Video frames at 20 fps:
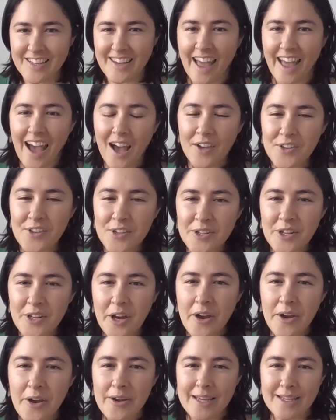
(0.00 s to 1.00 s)
Now you
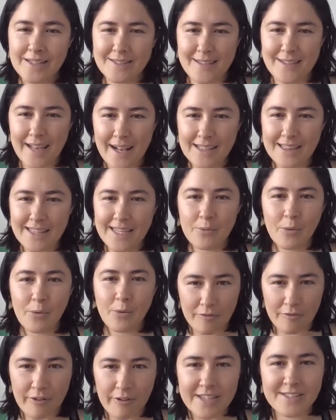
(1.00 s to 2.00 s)
know exactly
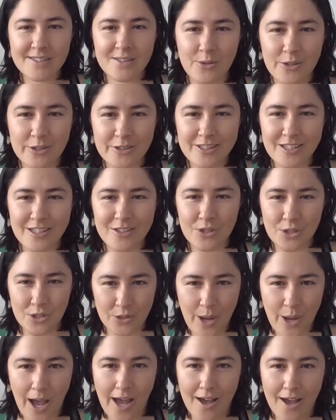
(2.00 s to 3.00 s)
what resources
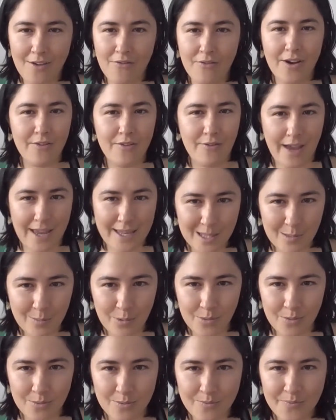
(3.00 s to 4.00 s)
you have
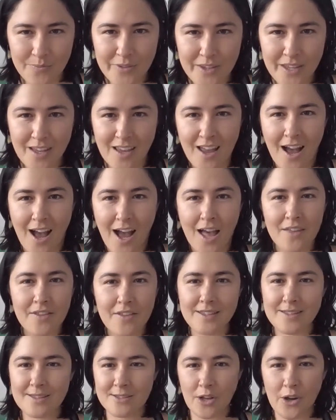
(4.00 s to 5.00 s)
available. I
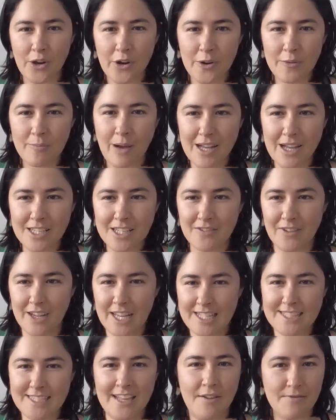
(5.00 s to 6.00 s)
think so much of
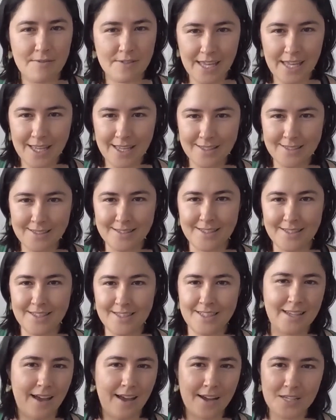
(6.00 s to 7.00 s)
us have things
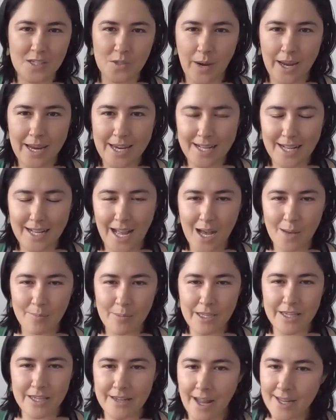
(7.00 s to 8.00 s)
tucked away in a
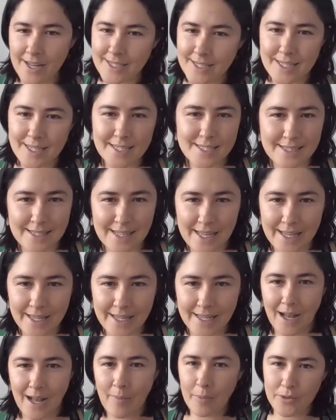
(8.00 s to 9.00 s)
cupboard, under the
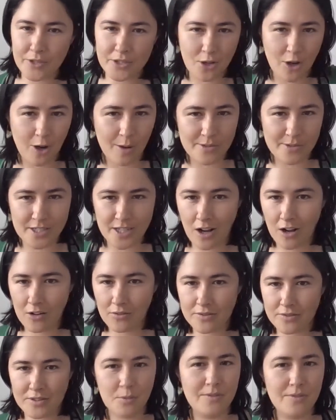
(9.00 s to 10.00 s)
sink, up on the top
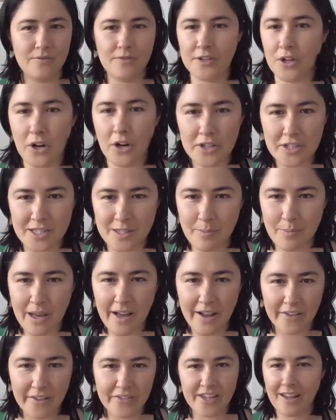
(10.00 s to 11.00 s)
shelf that we've forgotten
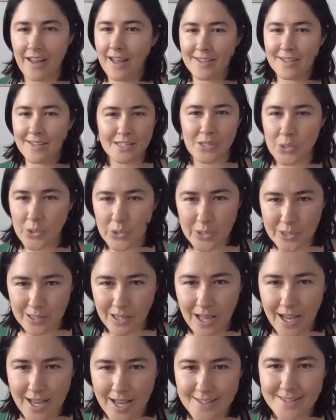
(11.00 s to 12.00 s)
about, that are
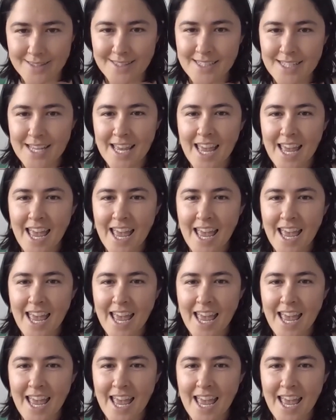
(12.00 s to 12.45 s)
underutilised.